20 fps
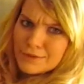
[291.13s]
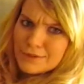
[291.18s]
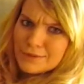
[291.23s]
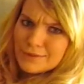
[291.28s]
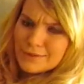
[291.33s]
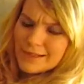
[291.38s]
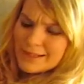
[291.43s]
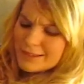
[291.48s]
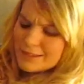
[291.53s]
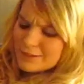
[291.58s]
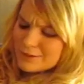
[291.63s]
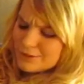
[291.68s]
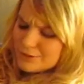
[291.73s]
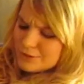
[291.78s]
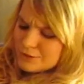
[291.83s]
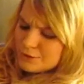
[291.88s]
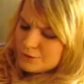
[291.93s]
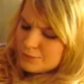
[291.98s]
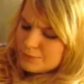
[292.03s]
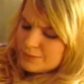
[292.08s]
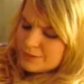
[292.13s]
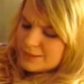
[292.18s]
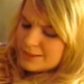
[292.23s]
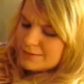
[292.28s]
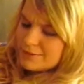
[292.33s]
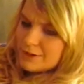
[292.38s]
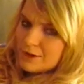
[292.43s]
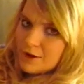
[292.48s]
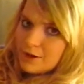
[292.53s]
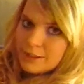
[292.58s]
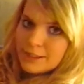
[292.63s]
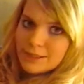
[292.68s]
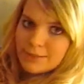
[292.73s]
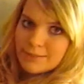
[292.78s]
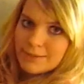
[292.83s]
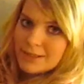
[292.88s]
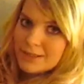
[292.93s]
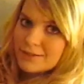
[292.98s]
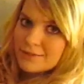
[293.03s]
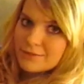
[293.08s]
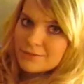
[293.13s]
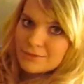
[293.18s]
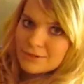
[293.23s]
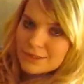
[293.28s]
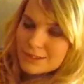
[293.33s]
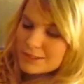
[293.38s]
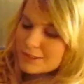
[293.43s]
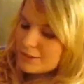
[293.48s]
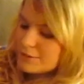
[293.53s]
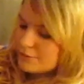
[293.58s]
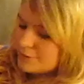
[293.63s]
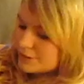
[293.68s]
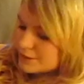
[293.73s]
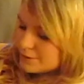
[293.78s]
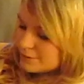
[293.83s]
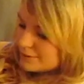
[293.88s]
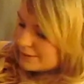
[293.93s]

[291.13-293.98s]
so that's a stupid argument or excuse or